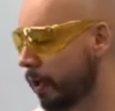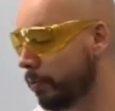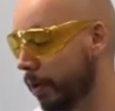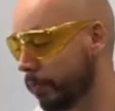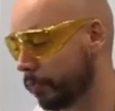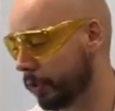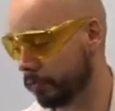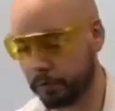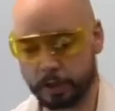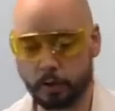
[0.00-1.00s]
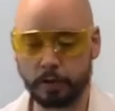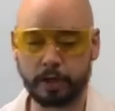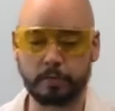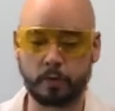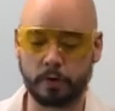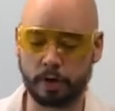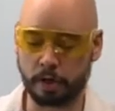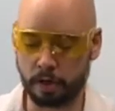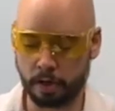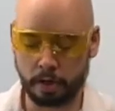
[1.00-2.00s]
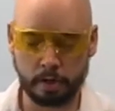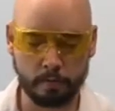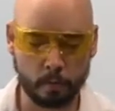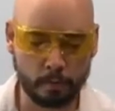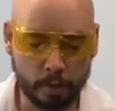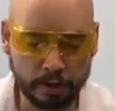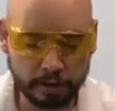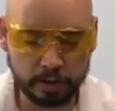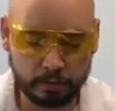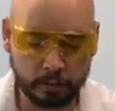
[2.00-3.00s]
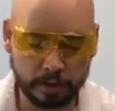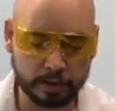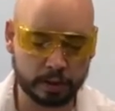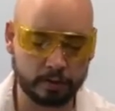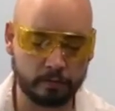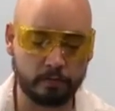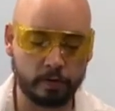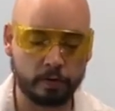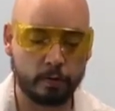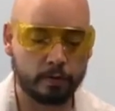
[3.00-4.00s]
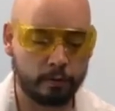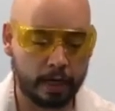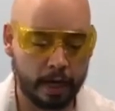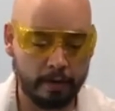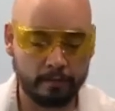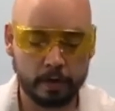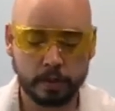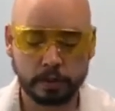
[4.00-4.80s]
I promise we don't need more purchases. We just need to fulfill the ones we have.